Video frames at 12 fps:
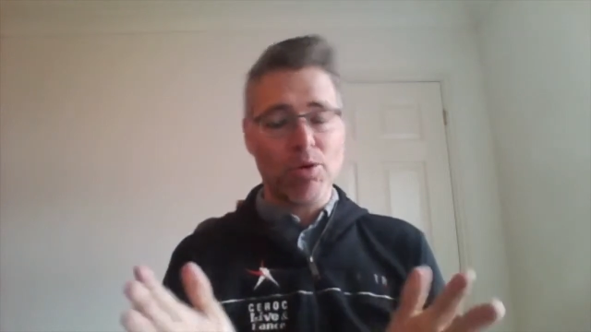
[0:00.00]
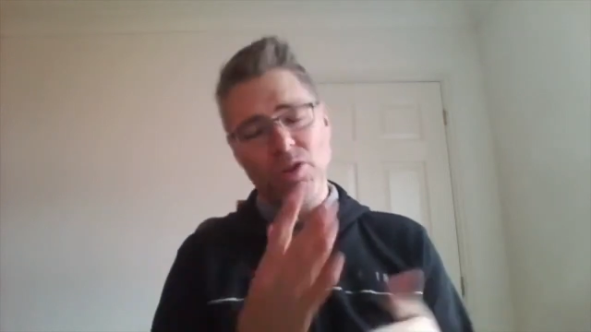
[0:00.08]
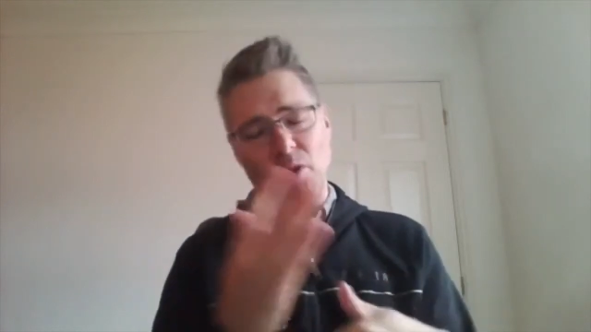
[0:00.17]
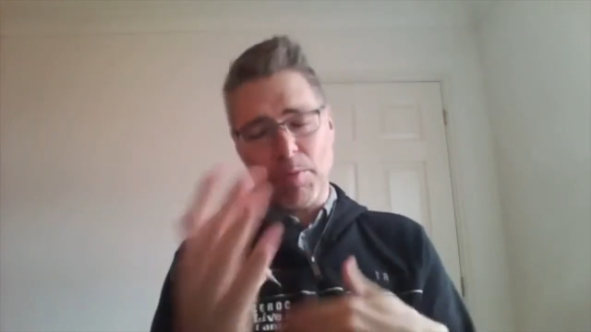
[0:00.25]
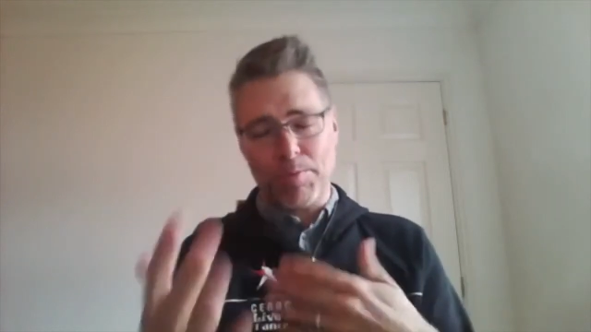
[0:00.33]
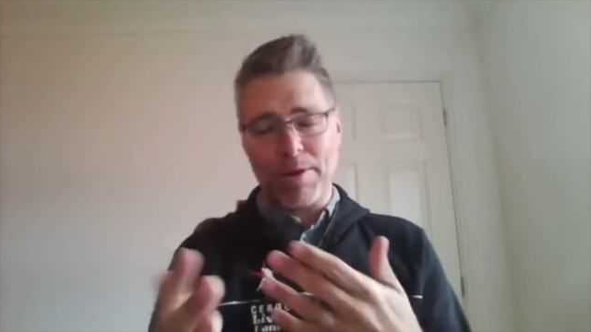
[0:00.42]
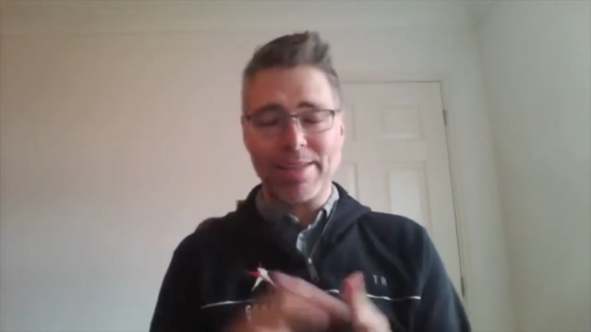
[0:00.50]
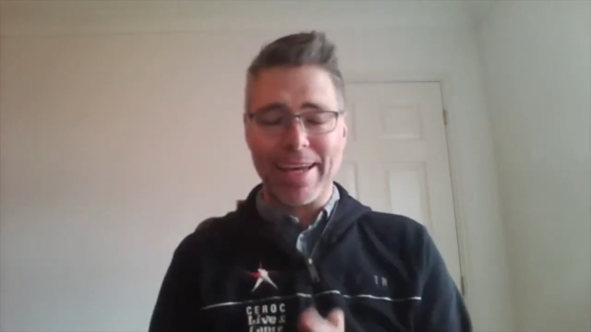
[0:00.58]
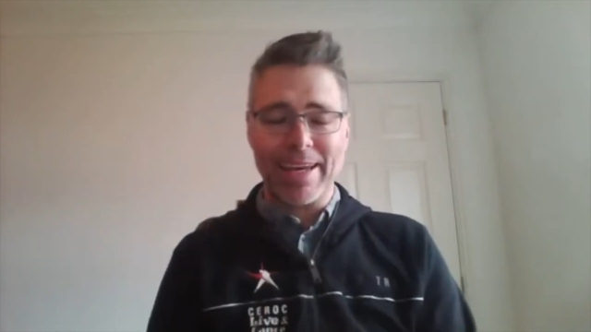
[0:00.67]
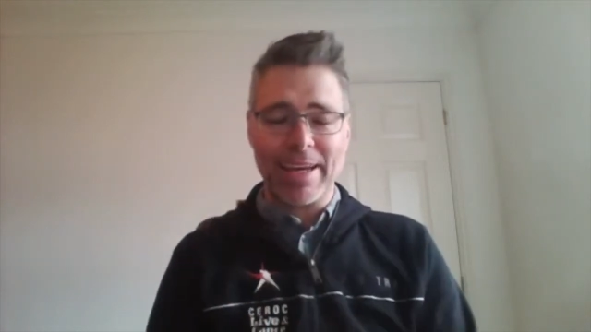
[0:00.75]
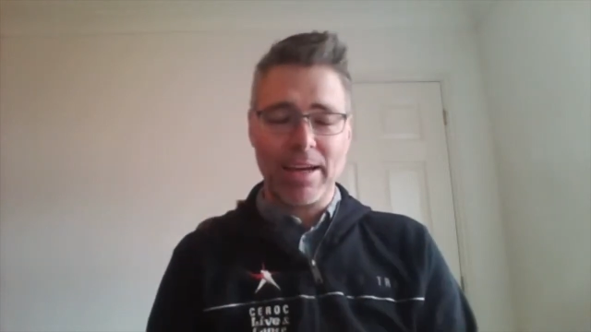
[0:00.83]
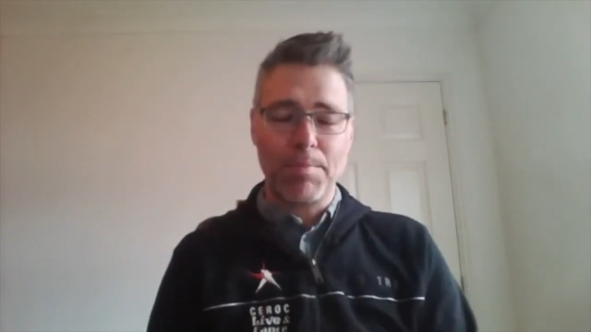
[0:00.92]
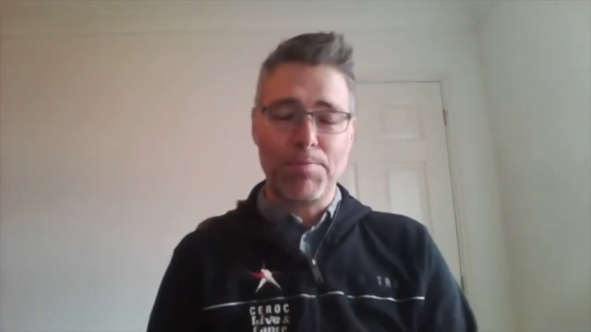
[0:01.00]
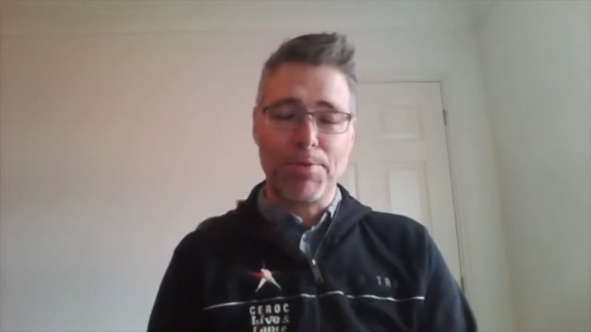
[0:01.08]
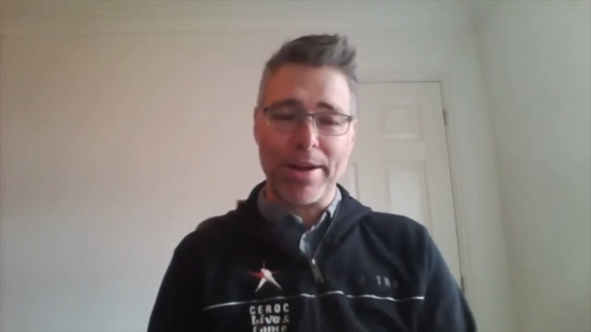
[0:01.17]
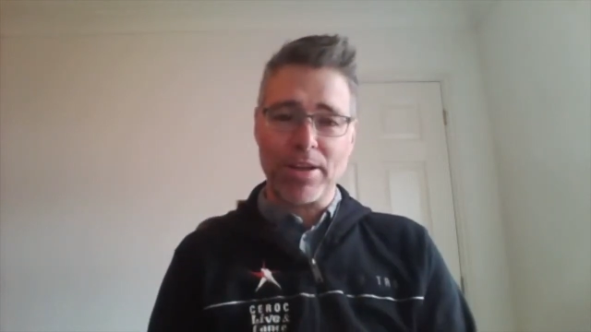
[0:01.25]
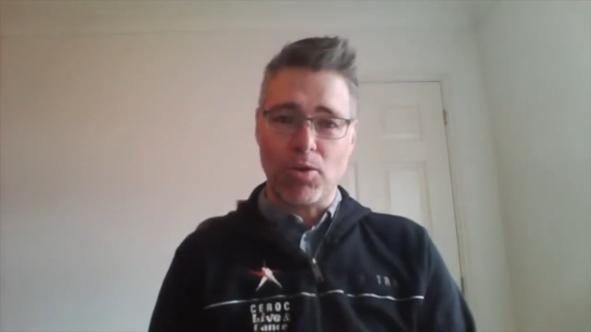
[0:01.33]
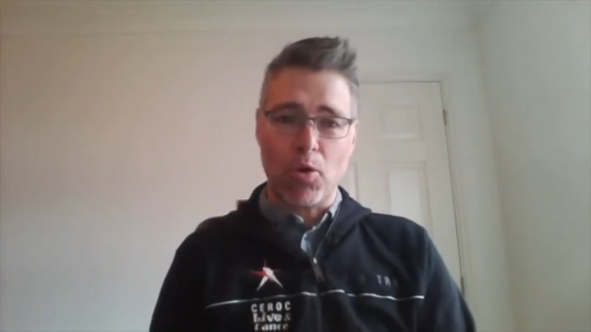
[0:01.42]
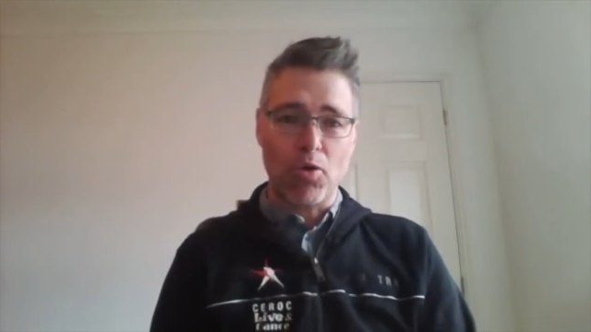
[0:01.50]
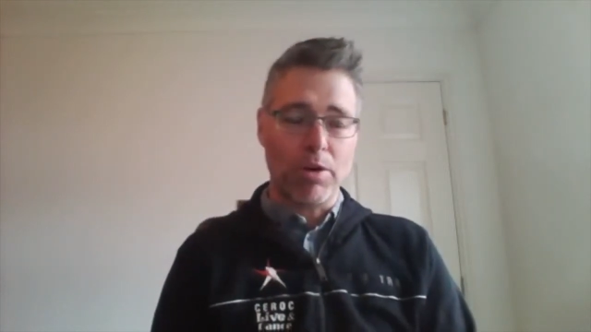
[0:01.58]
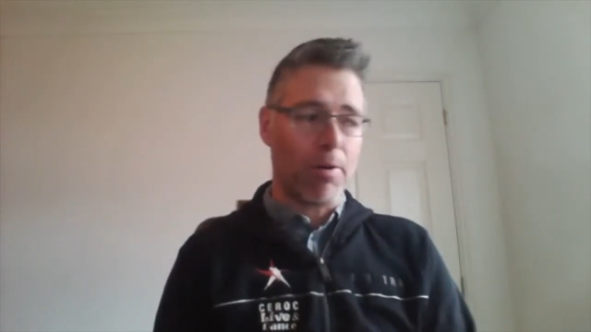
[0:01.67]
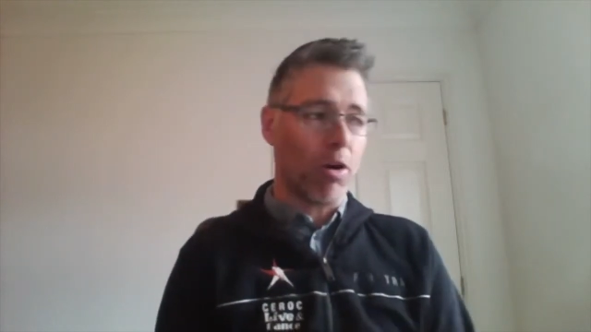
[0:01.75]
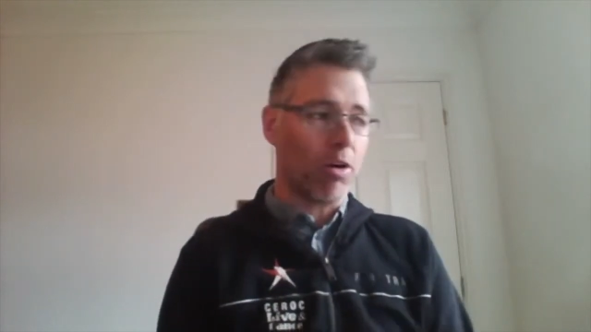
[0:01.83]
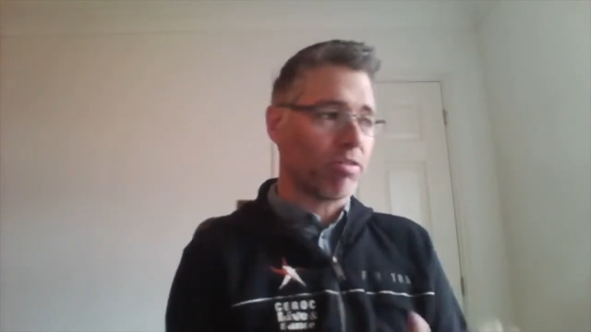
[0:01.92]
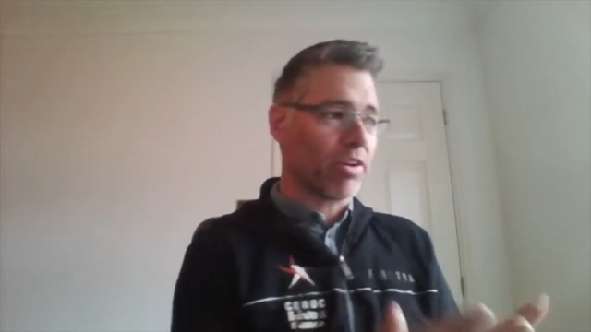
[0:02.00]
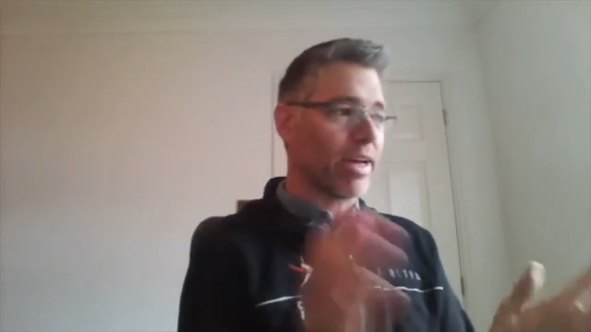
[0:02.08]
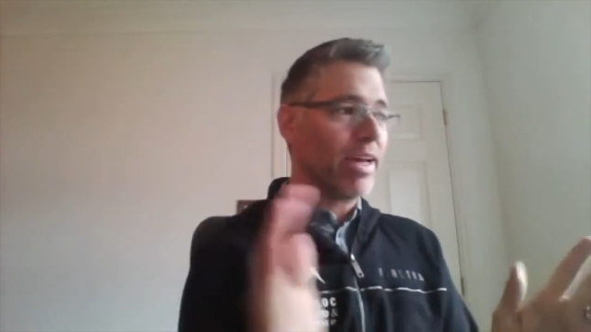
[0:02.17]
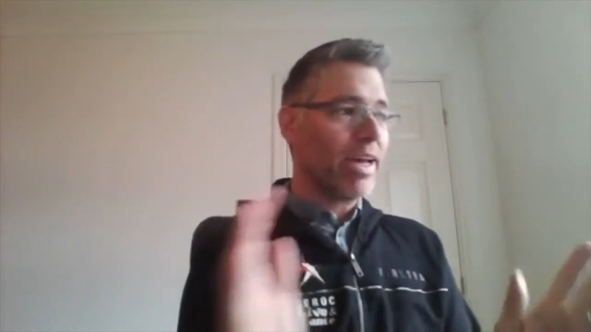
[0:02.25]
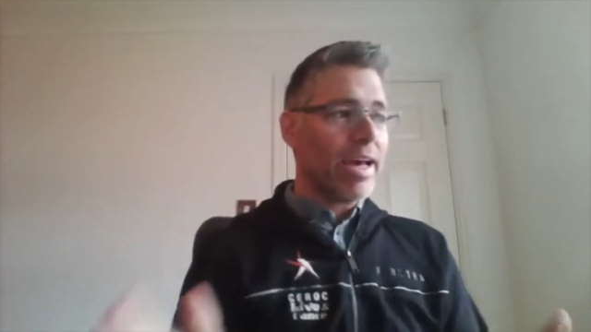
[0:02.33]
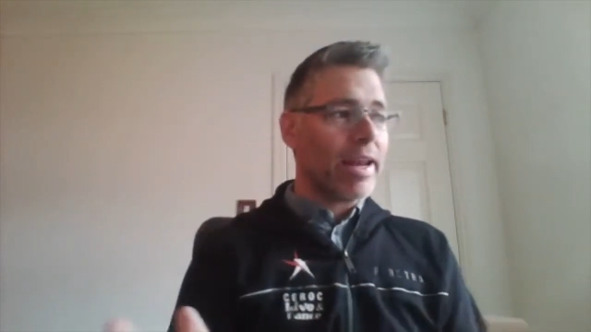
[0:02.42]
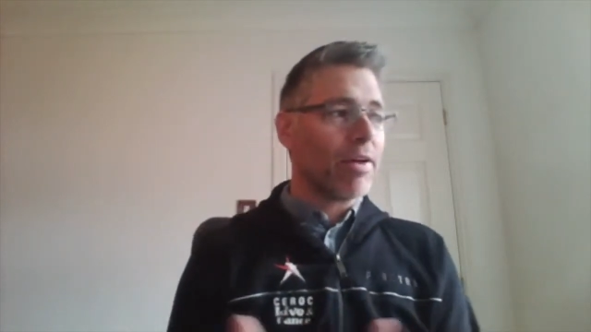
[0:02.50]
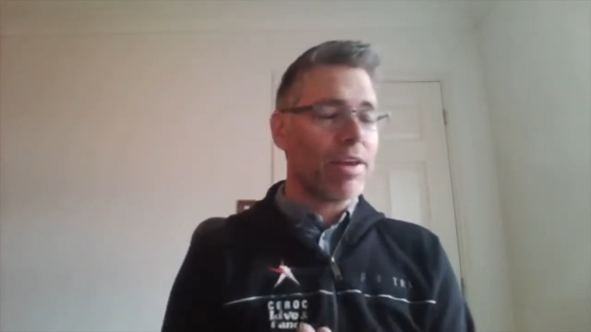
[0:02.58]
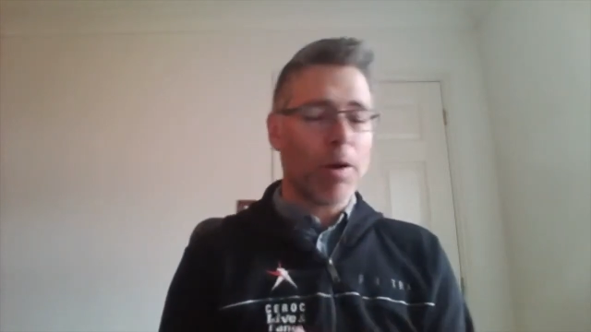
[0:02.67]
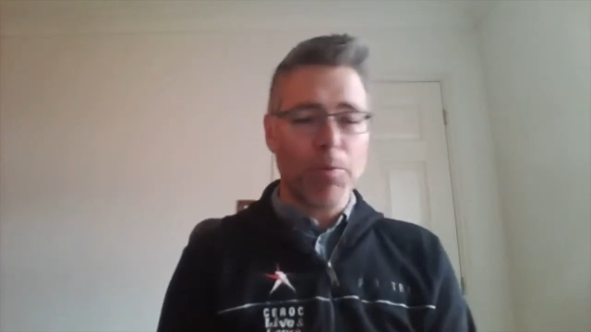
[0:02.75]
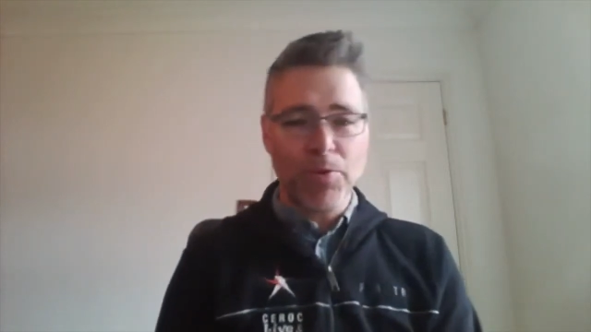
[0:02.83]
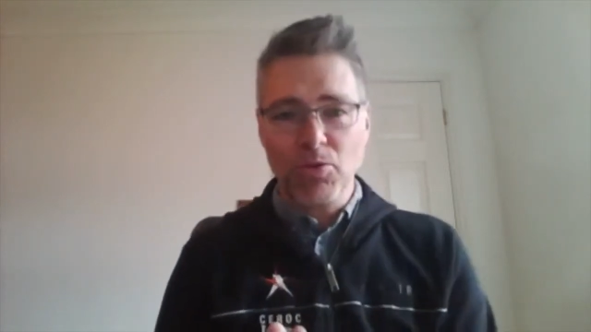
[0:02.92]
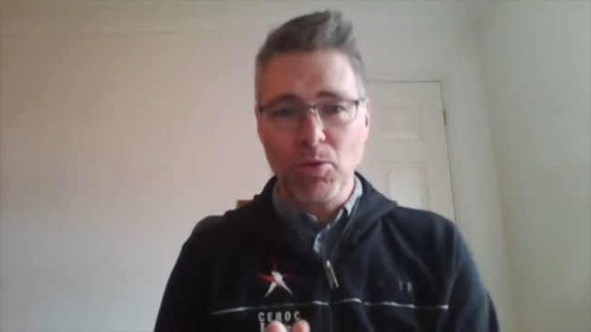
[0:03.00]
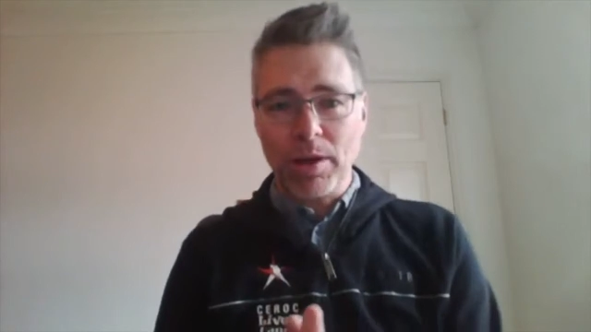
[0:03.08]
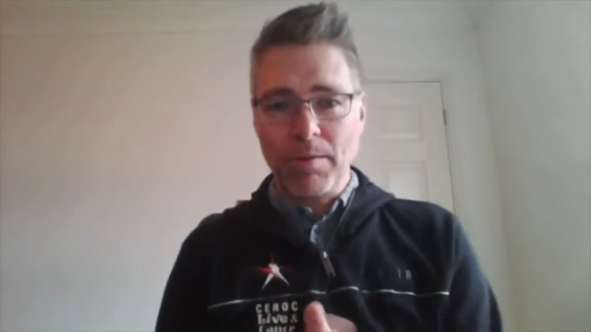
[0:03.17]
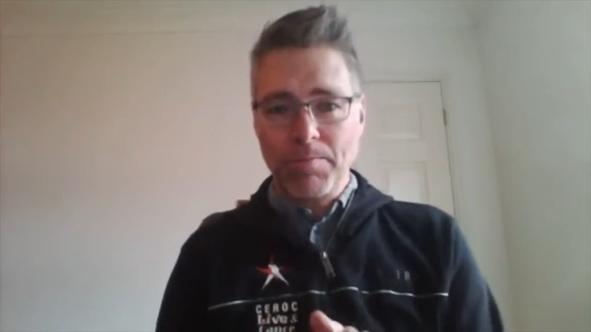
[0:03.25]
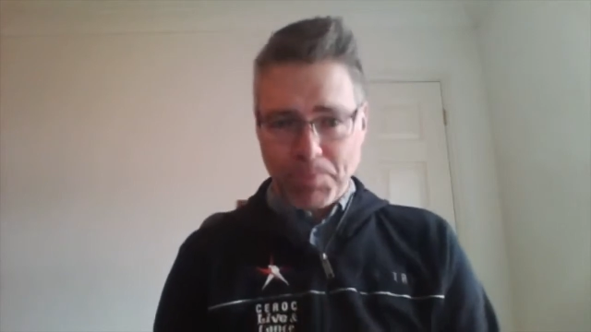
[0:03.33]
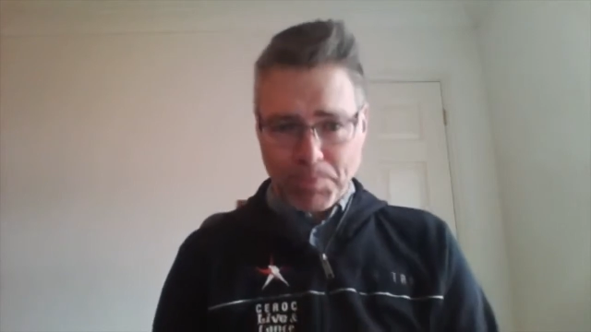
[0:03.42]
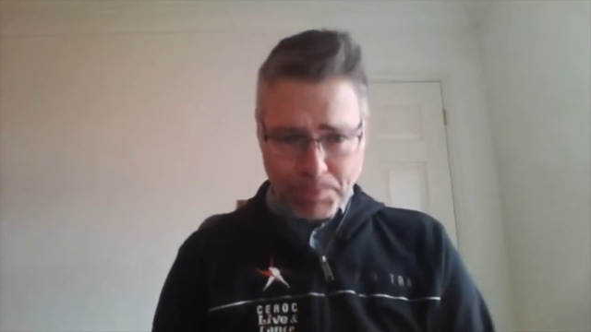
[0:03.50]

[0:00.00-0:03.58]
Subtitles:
not a day breaks or a blocks. Okay, now the obvious one